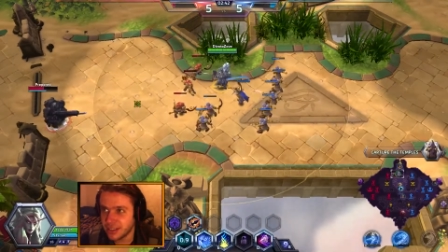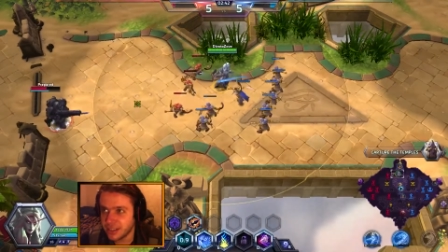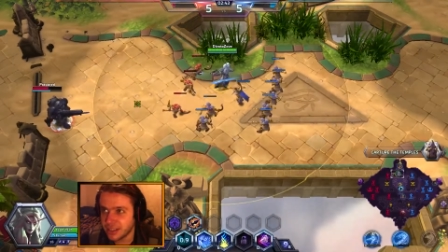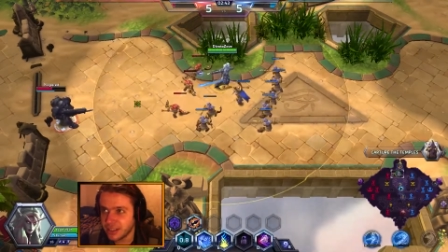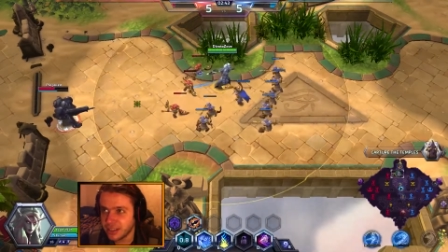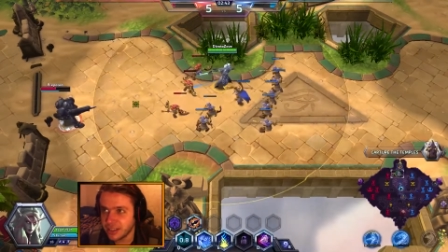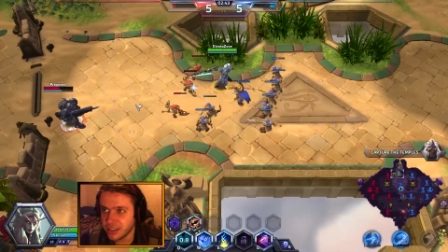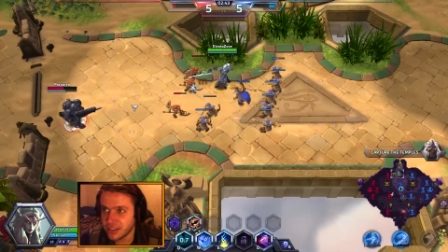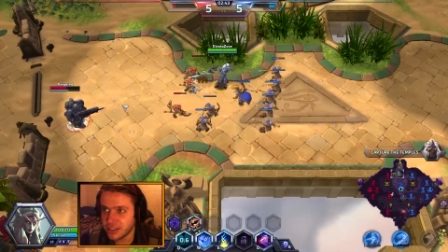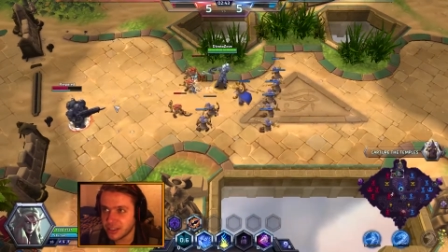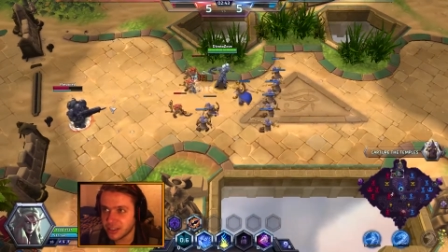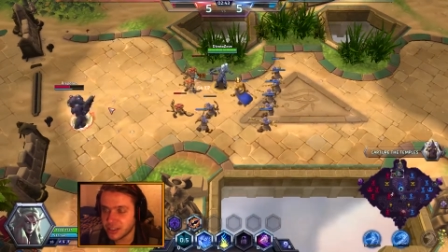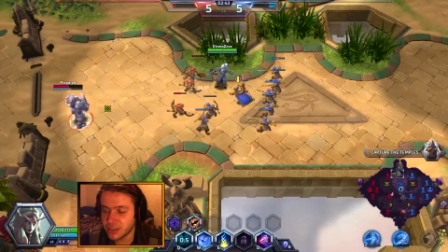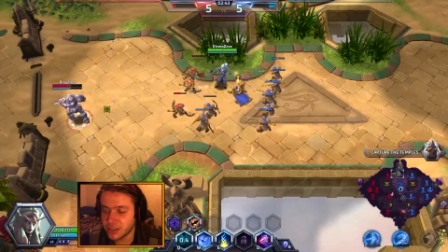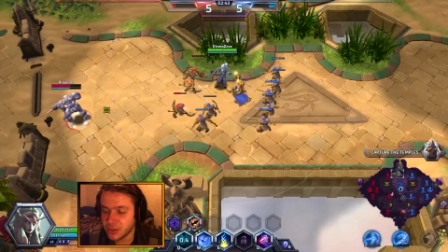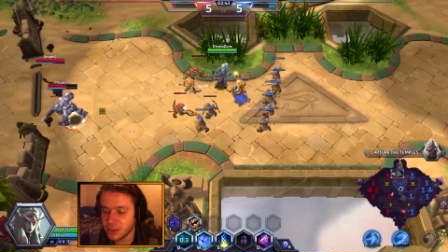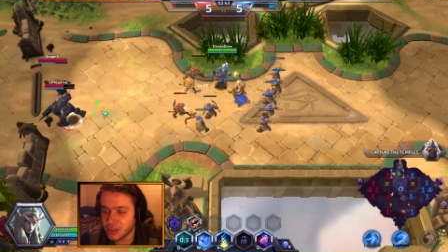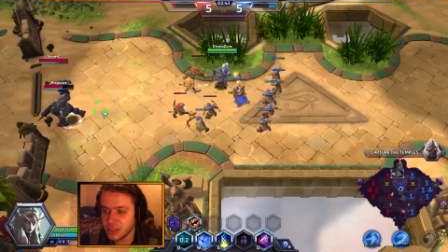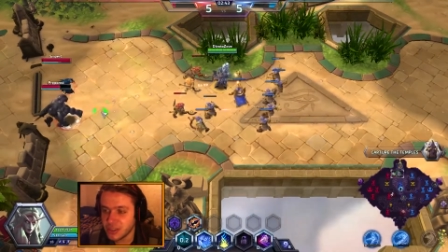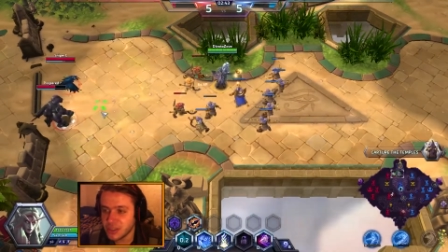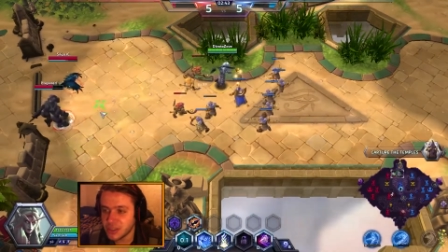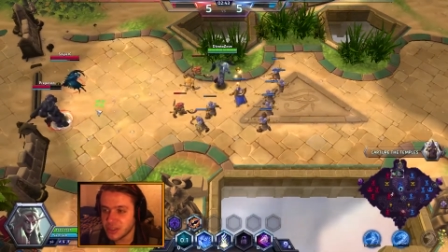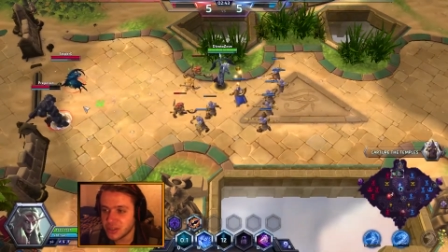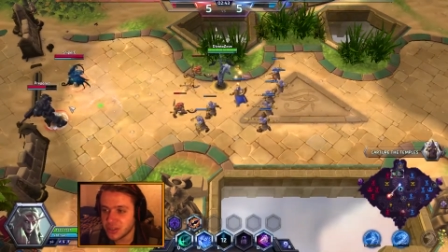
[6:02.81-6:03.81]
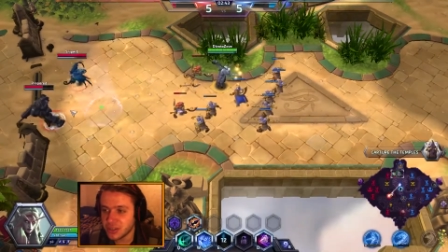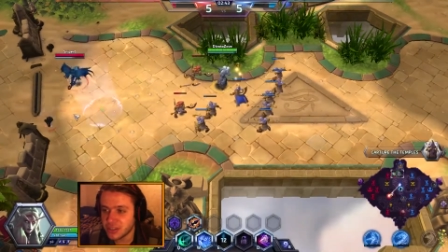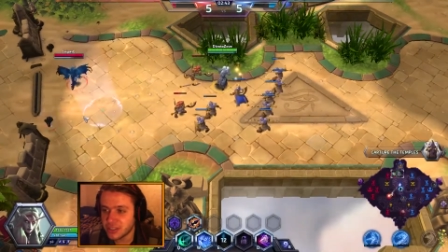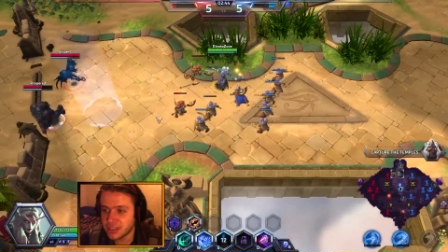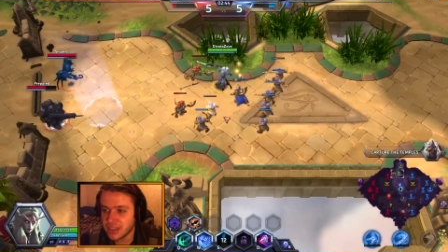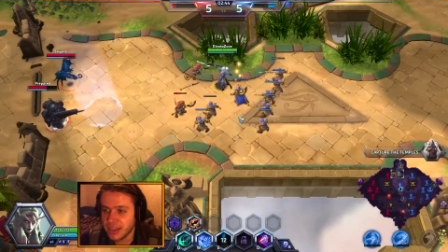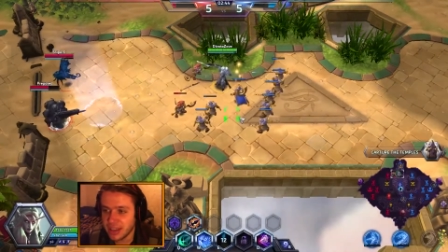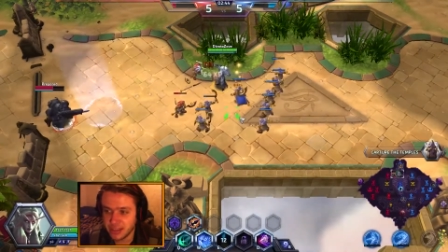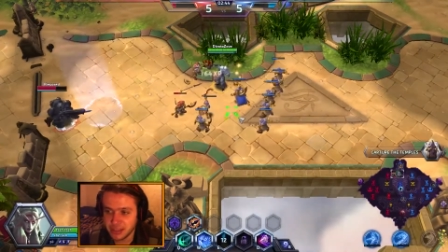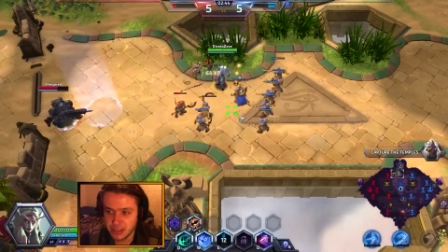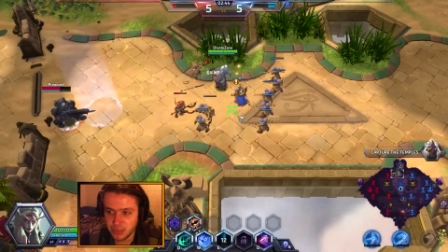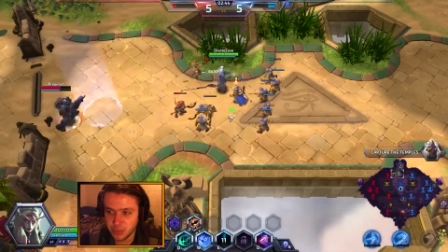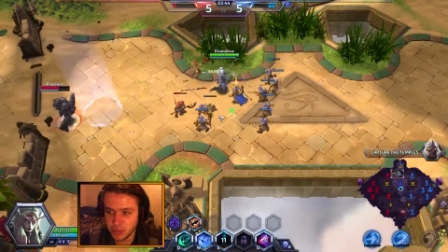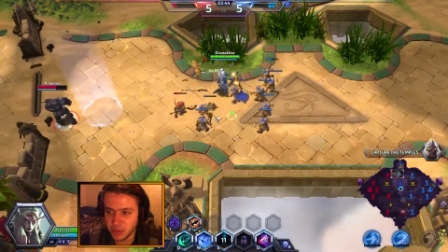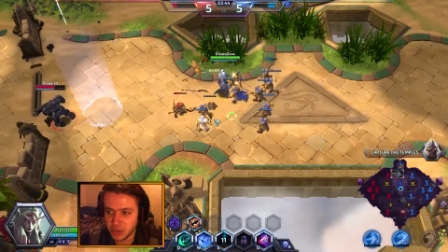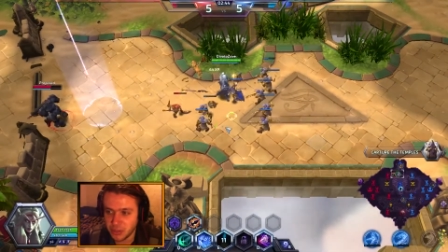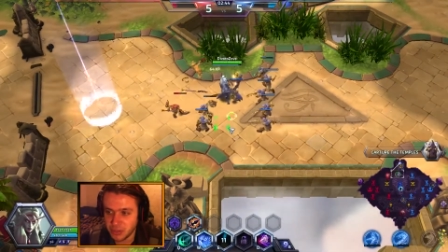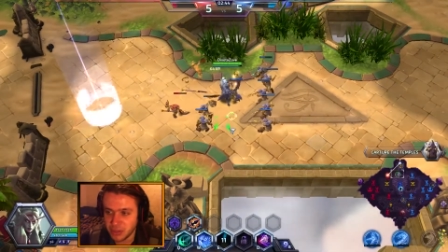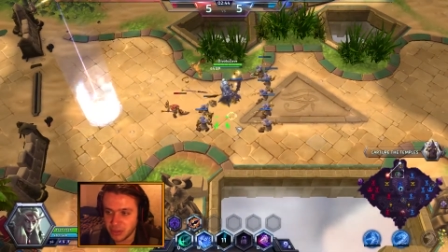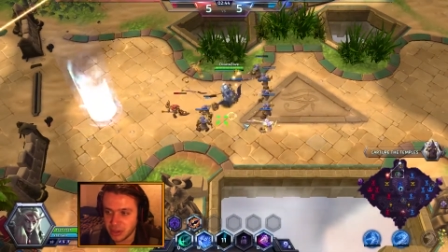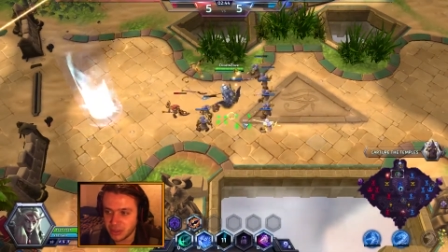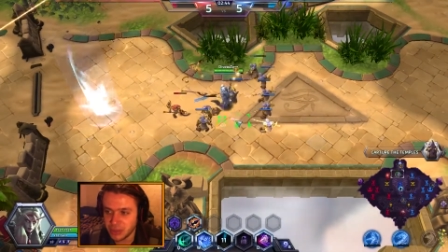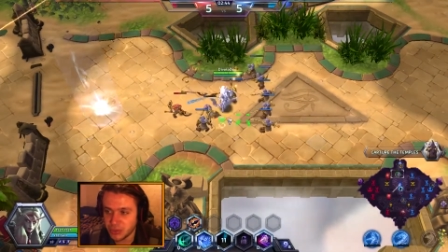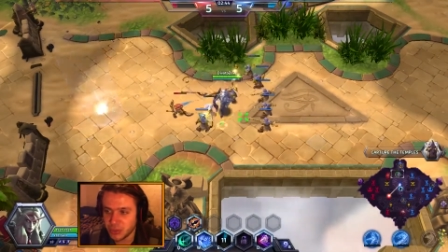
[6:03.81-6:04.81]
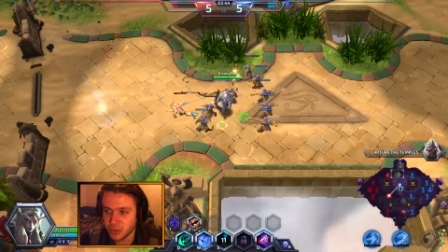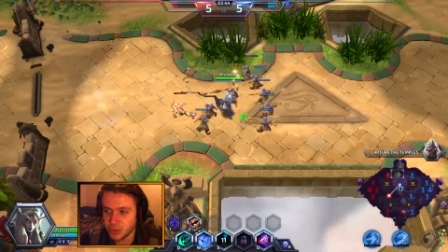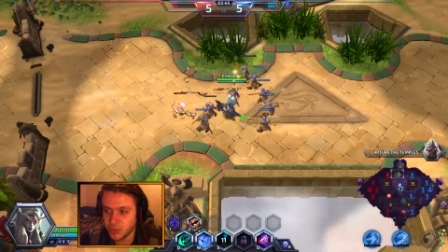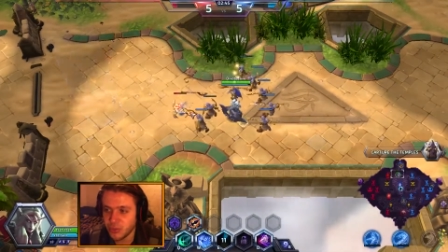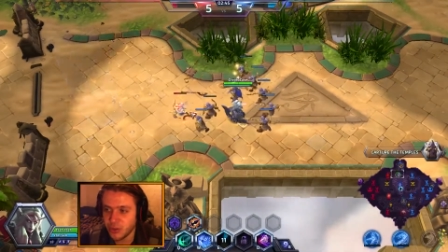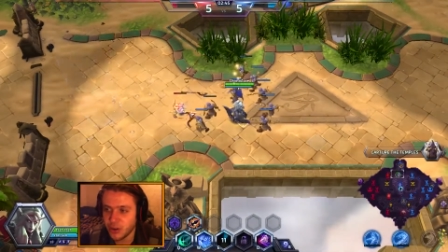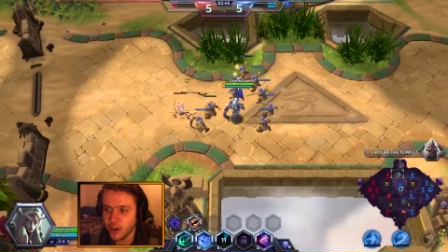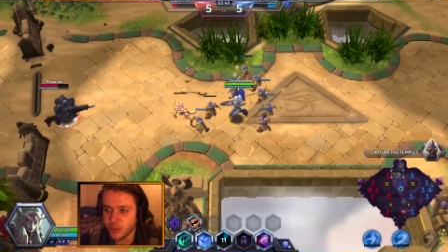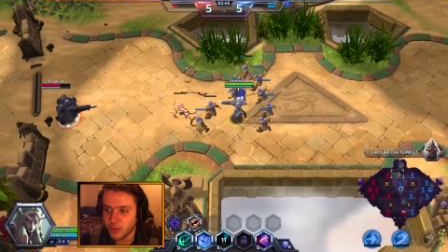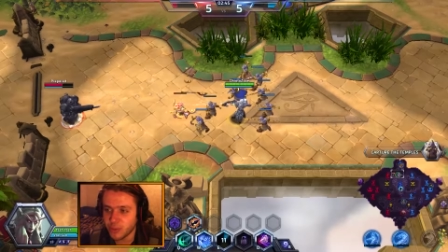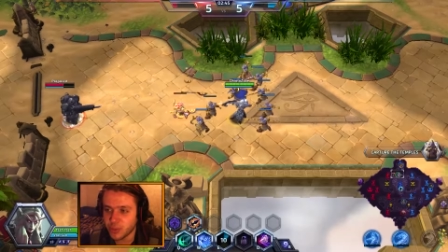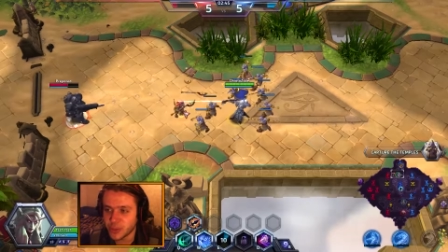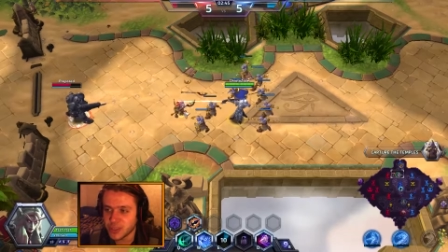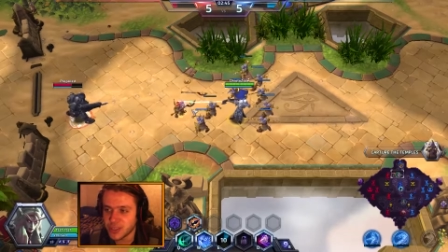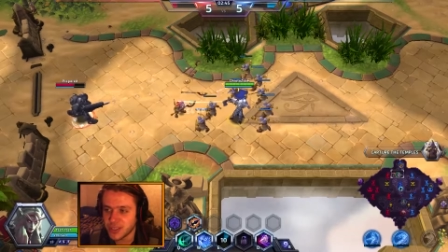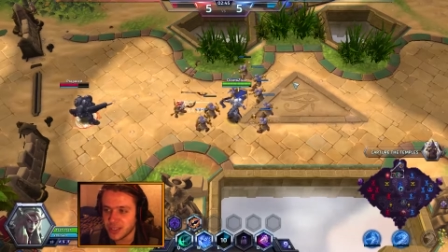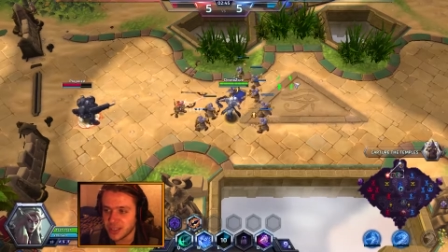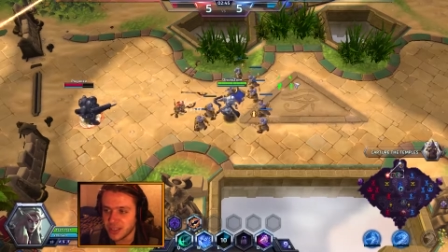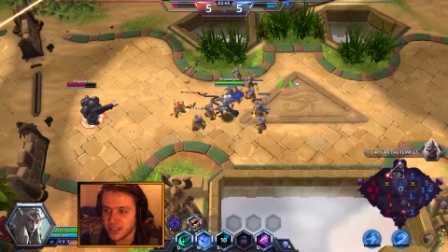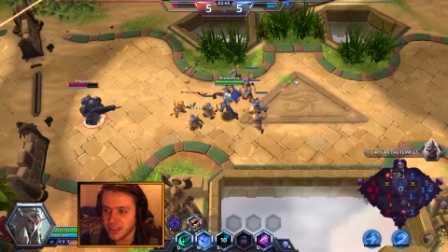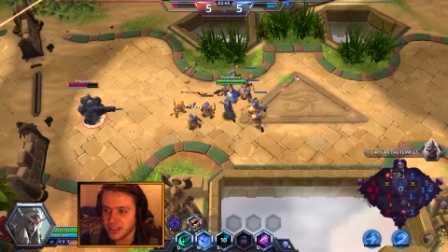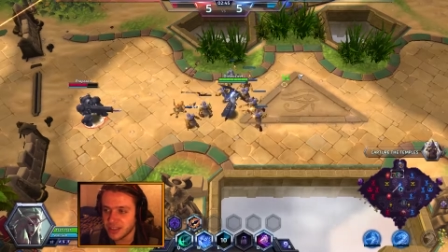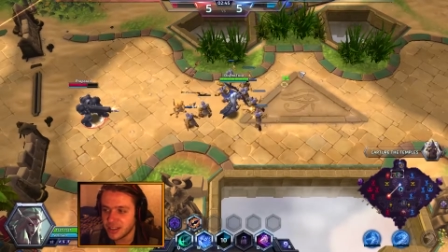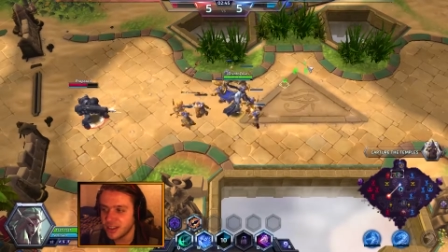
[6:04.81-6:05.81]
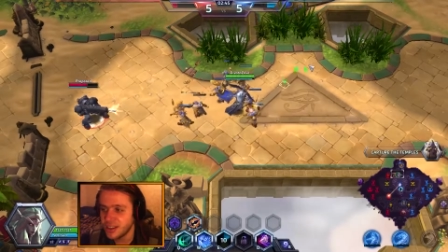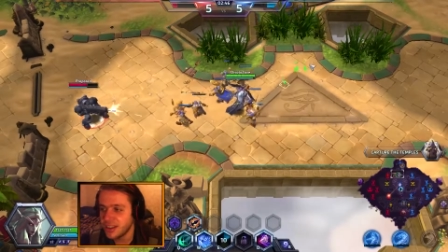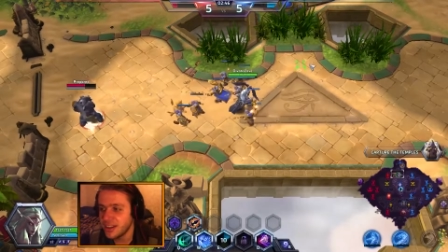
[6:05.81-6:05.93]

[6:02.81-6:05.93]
it increases your attack speed by 25%